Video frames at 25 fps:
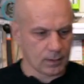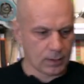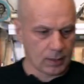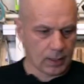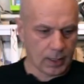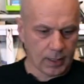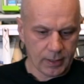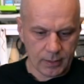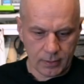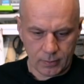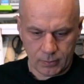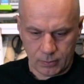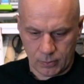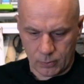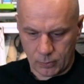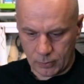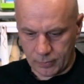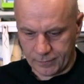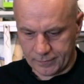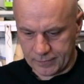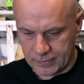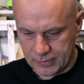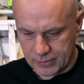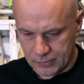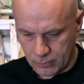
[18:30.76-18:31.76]
I don't know
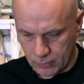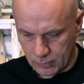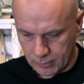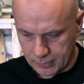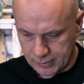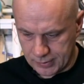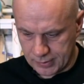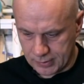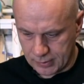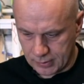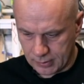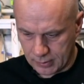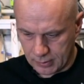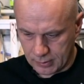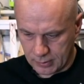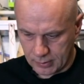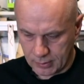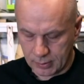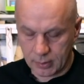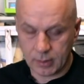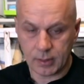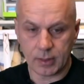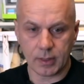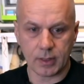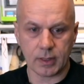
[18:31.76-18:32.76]
if this was
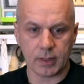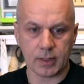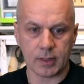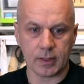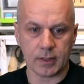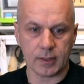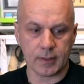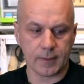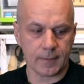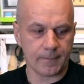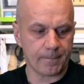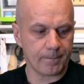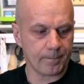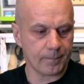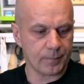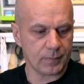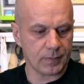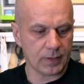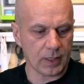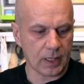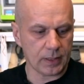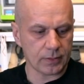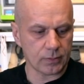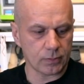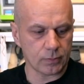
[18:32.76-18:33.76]

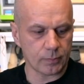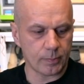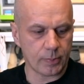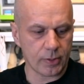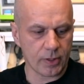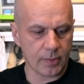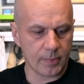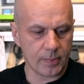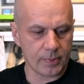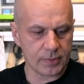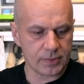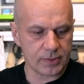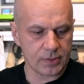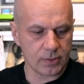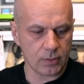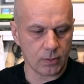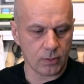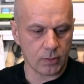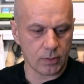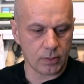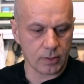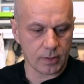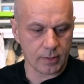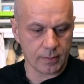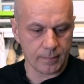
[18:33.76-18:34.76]
done on purpose
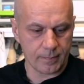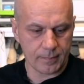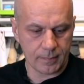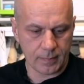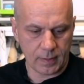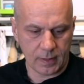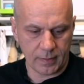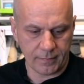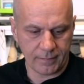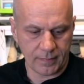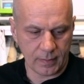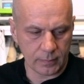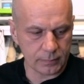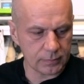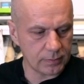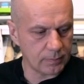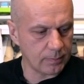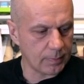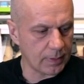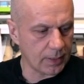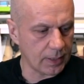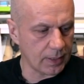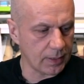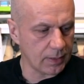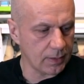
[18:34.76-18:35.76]
or I found it
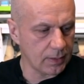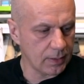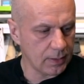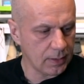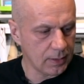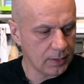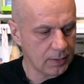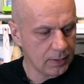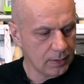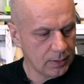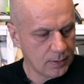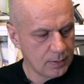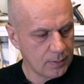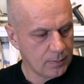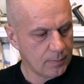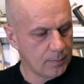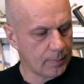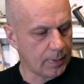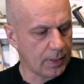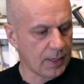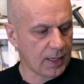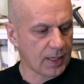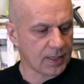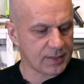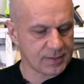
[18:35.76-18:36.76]

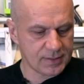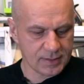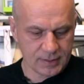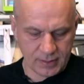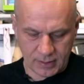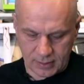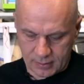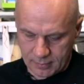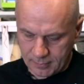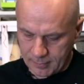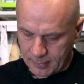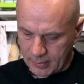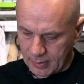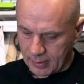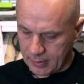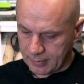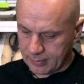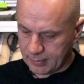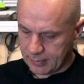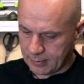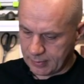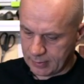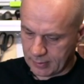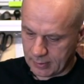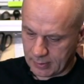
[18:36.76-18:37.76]
by accident,
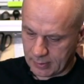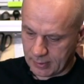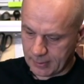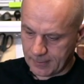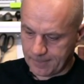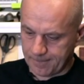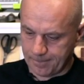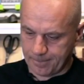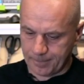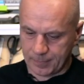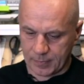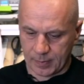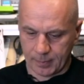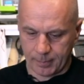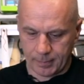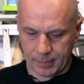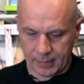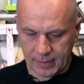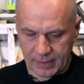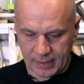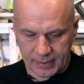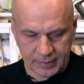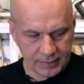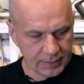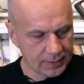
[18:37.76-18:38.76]
but the
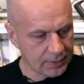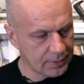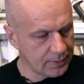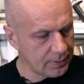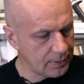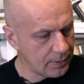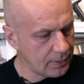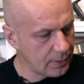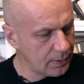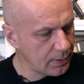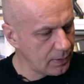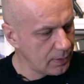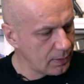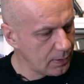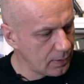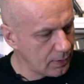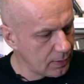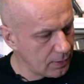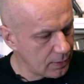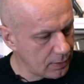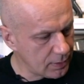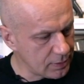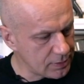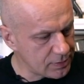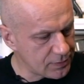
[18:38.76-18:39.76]
platen
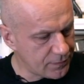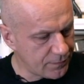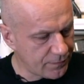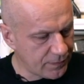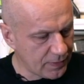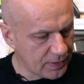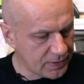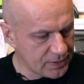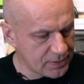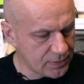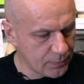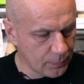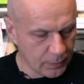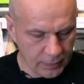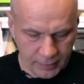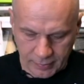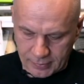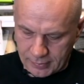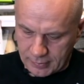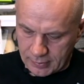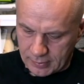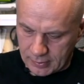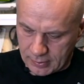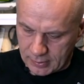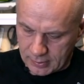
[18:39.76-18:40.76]
is fixed
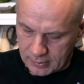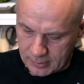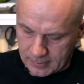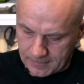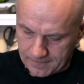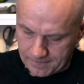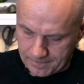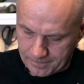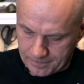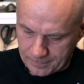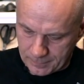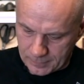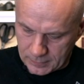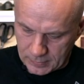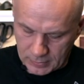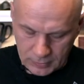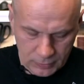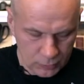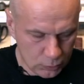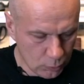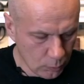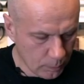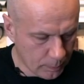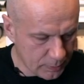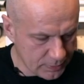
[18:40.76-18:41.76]
with in
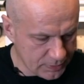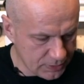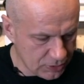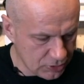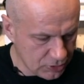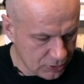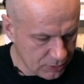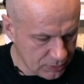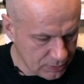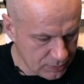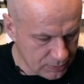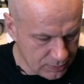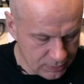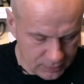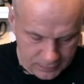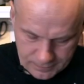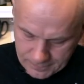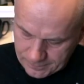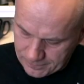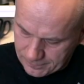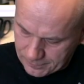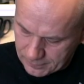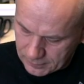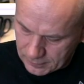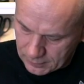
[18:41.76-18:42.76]
two positions
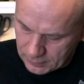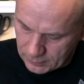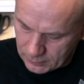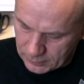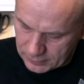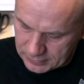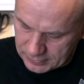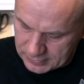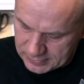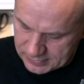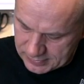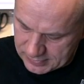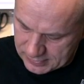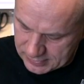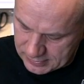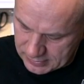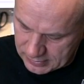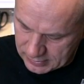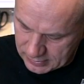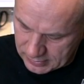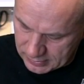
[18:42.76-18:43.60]
with this